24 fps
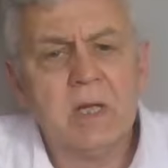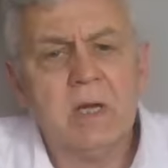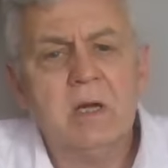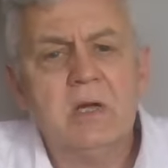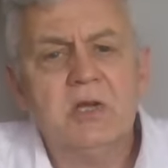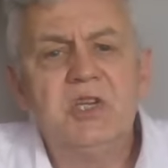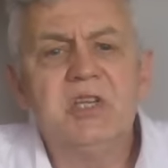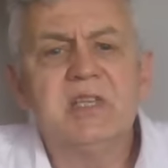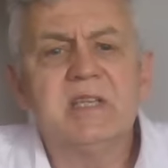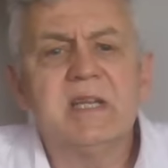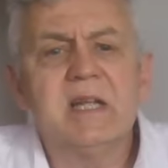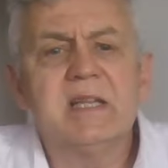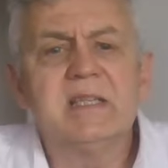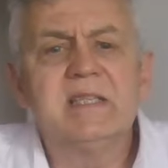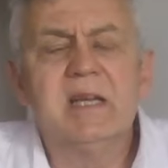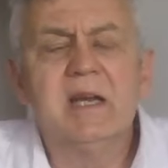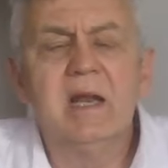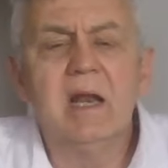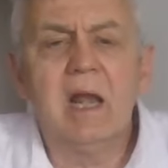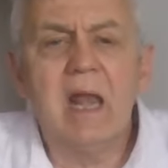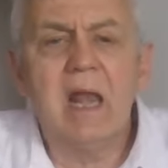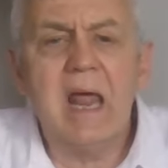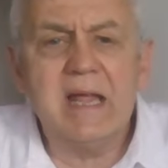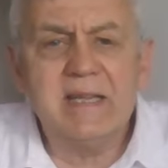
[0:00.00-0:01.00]
She sent
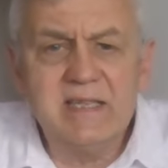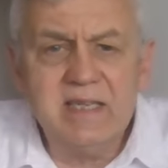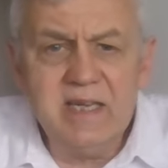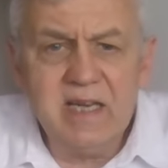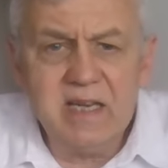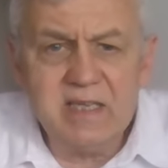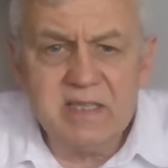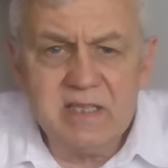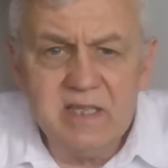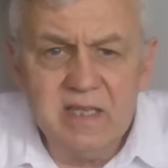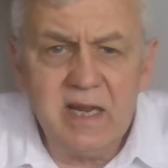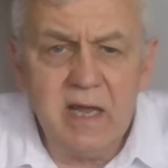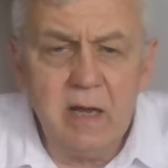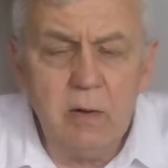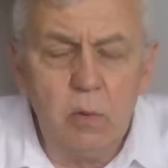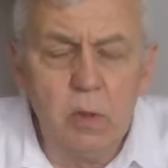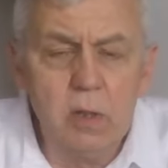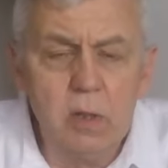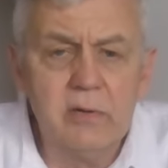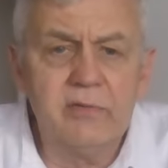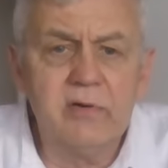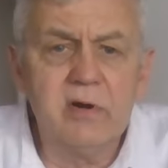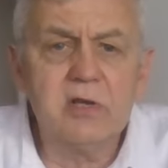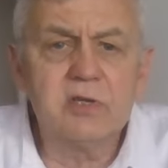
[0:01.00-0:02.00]
in a letter yesterday,
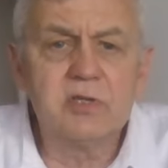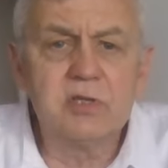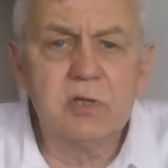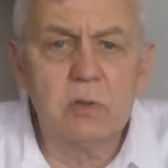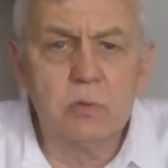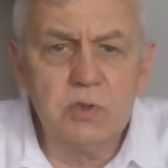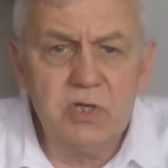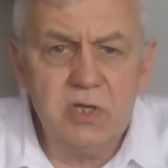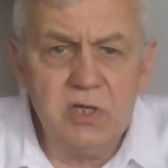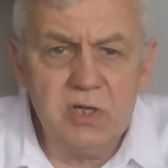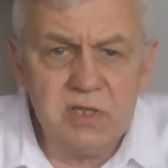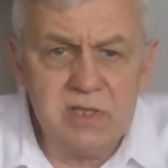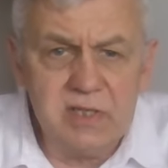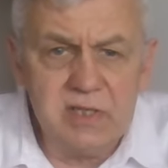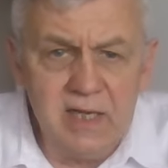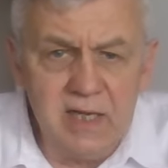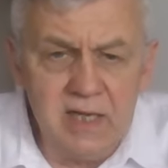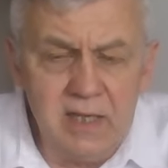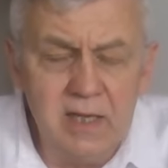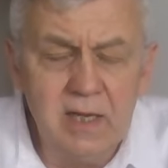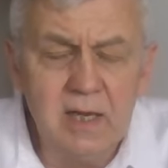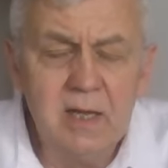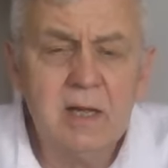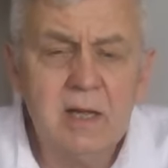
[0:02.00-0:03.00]
one of her associates
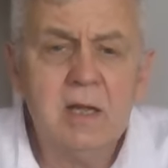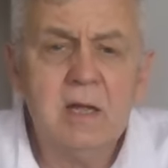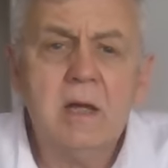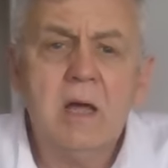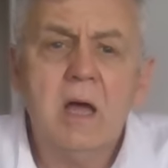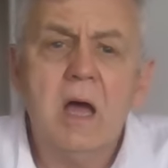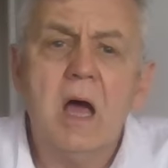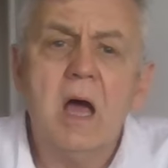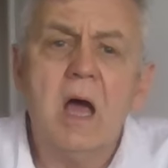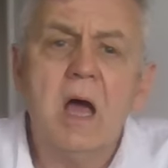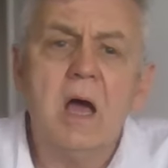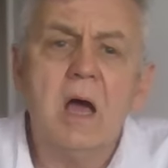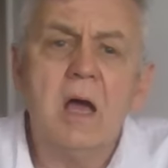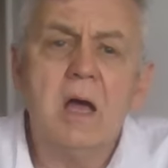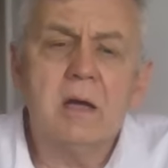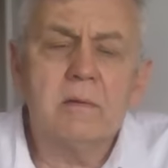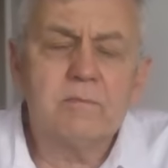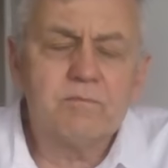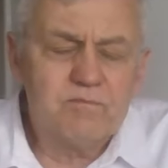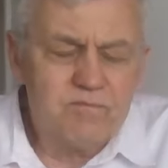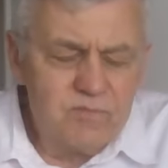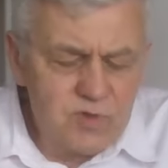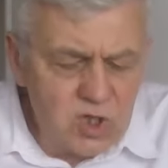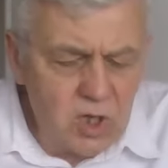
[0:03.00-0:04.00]
did, uh,
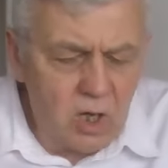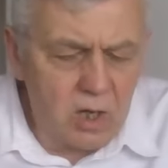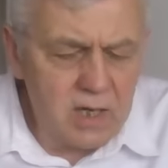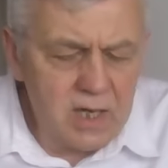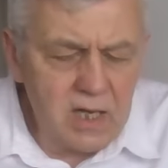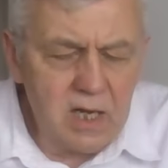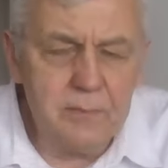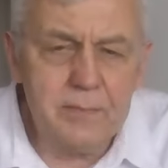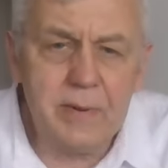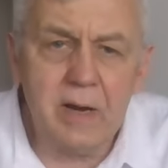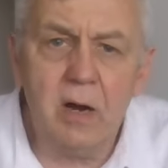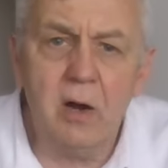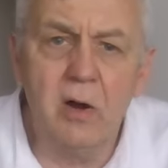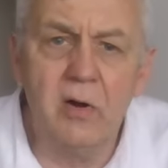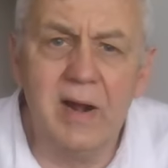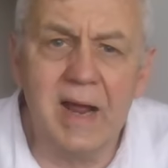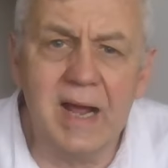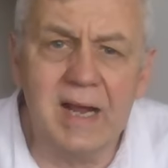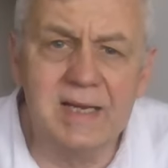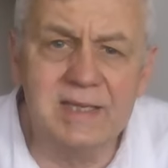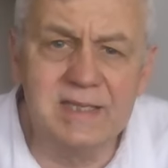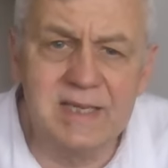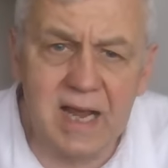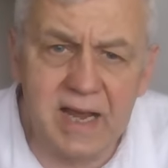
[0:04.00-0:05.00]
talking about her
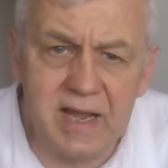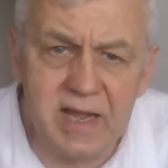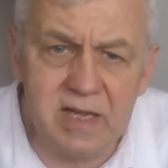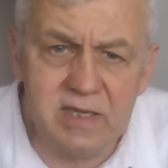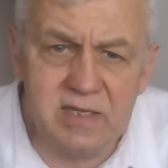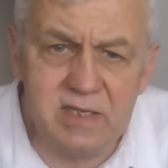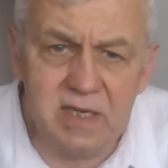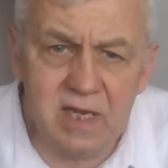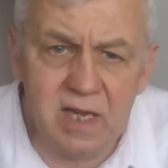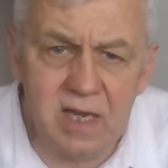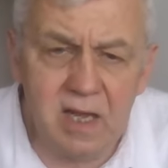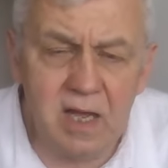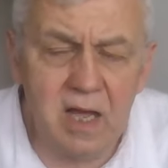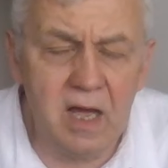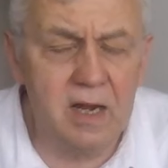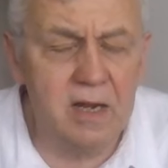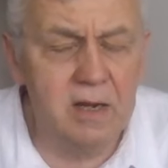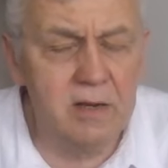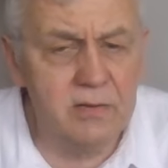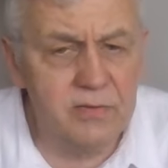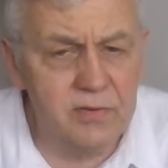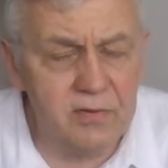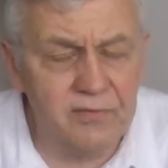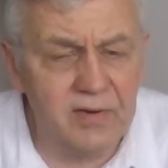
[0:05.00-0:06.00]
anxiety and
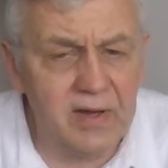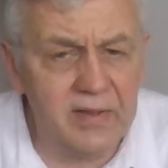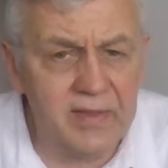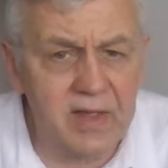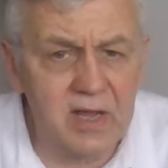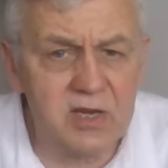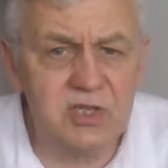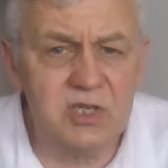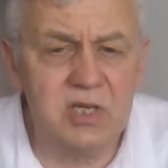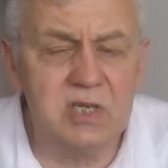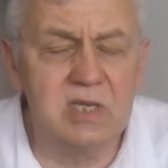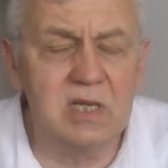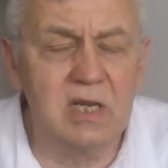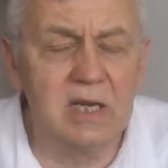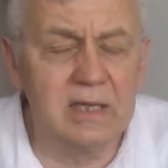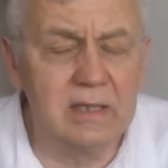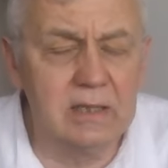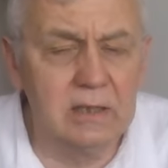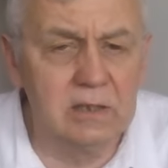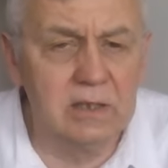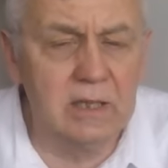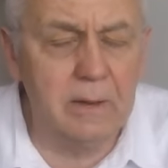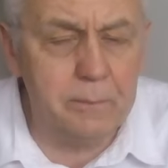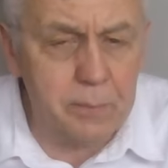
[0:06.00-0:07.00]
the fact that she's a
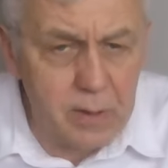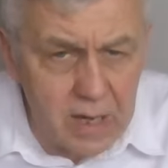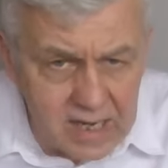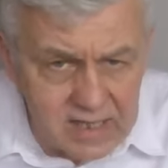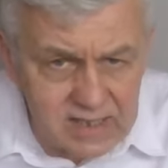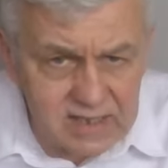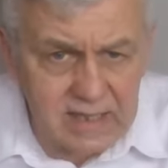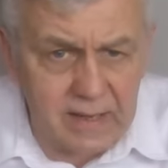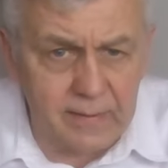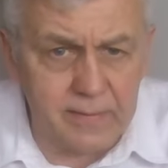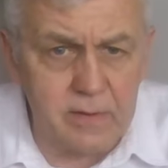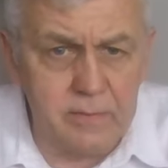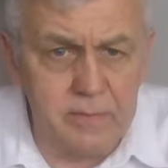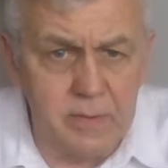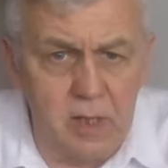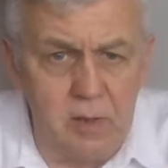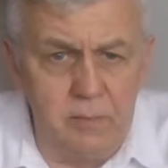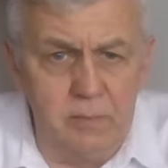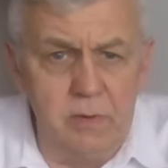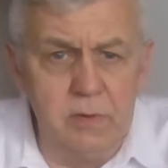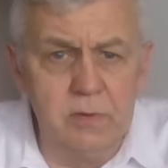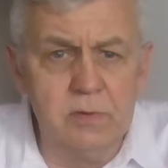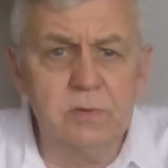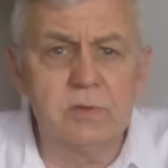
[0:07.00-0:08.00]
little depressed at the
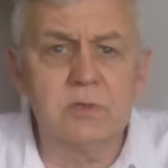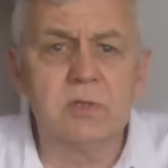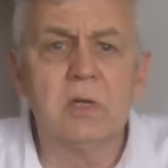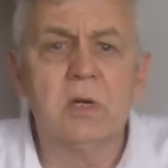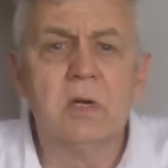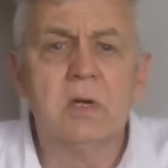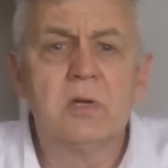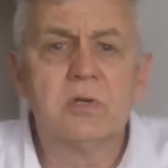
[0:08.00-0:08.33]
moment.